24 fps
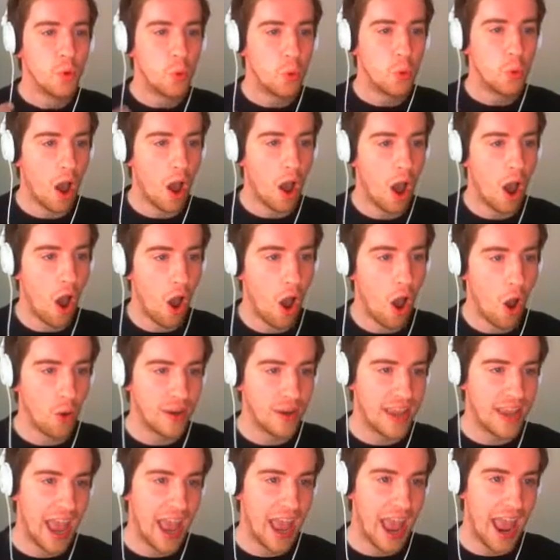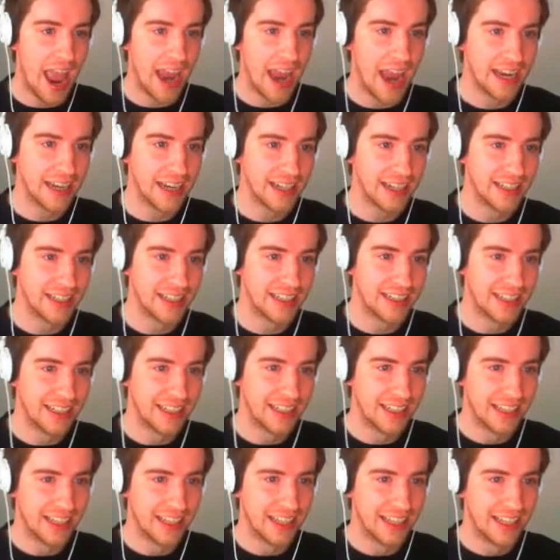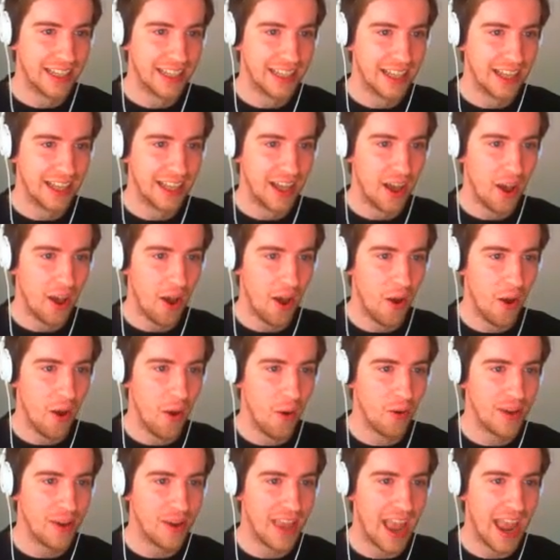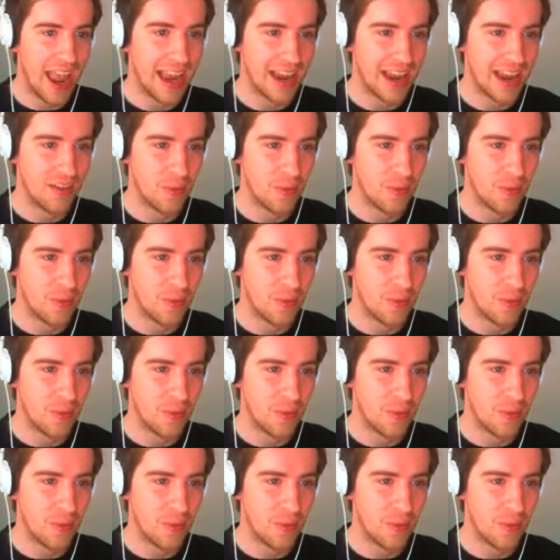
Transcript: okay. Fudge monkeys. Okay, never